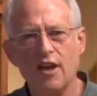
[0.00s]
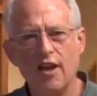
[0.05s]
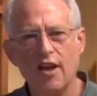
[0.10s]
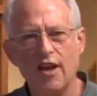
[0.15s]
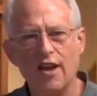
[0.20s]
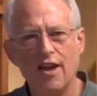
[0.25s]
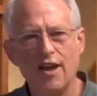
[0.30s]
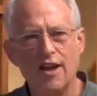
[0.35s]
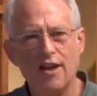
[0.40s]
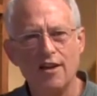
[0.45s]

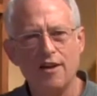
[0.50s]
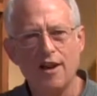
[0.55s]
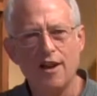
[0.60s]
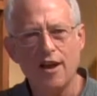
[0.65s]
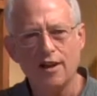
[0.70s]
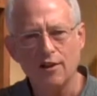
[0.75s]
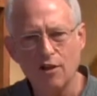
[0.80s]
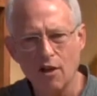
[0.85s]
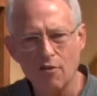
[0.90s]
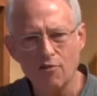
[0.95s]
And
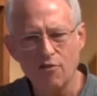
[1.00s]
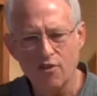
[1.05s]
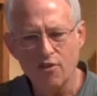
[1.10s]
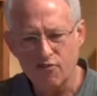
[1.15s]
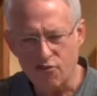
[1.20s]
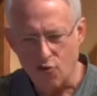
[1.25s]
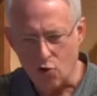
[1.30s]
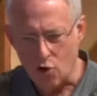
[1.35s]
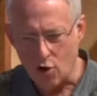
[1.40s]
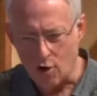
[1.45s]
I love the
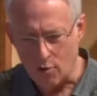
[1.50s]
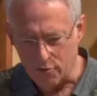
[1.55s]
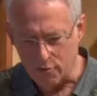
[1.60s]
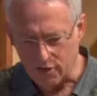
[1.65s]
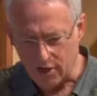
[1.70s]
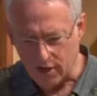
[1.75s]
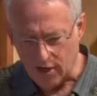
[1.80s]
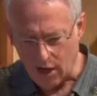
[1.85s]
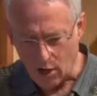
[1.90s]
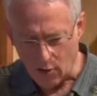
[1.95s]

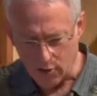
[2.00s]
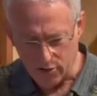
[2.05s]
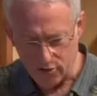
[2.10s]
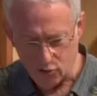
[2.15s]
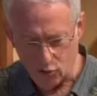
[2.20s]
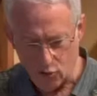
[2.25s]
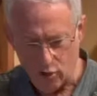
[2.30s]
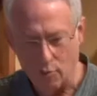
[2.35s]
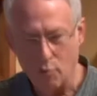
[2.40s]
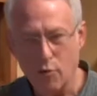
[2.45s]
forms that allow
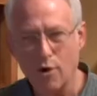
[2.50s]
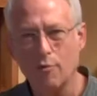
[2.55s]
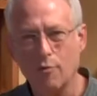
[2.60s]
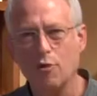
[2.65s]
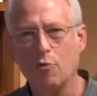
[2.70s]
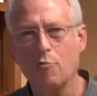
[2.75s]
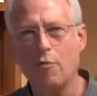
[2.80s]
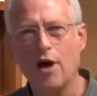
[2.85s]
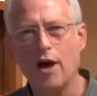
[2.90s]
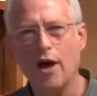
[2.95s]
historic
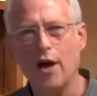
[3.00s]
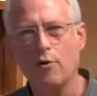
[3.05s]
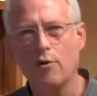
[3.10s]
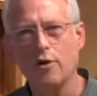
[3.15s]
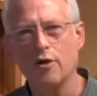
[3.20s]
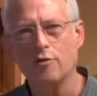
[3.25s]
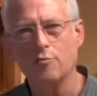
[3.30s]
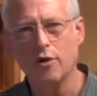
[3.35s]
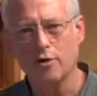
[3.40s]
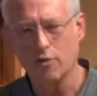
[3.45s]
Pueblo
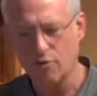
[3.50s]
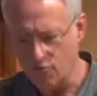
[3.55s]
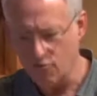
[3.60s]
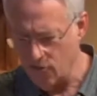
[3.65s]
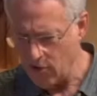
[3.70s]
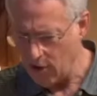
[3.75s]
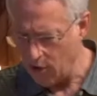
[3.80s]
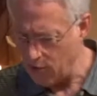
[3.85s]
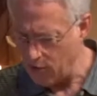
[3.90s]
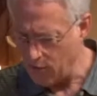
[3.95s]
pottery, especially
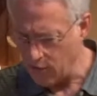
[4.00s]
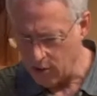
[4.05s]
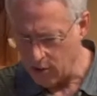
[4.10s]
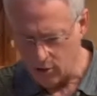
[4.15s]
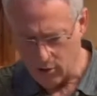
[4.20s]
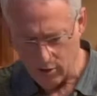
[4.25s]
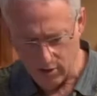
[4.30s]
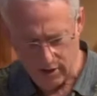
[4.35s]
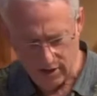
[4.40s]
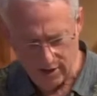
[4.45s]
very
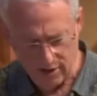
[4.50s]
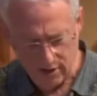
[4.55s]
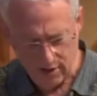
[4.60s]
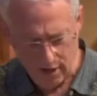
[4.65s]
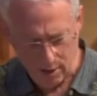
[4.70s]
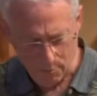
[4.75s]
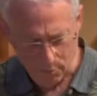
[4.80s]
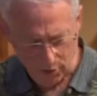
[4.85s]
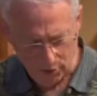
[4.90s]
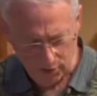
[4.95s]
good
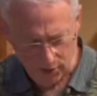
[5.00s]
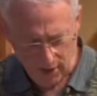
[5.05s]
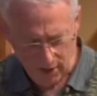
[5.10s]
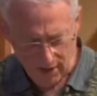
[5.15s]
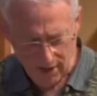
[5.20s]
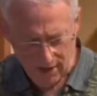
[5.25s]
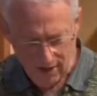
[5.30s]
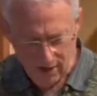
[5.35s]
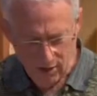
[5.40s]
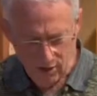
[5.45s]
examples,
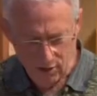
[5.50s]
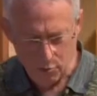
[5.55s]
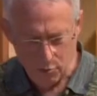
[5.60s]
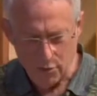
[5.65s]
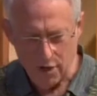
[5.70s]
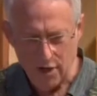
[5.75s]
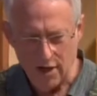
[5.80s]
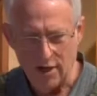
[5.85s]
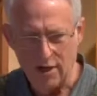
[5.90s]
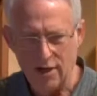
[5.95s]
to
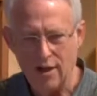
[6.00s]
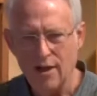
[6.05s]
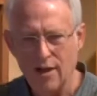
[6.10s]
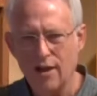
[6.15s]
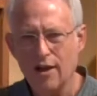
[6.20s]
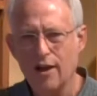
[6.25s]
be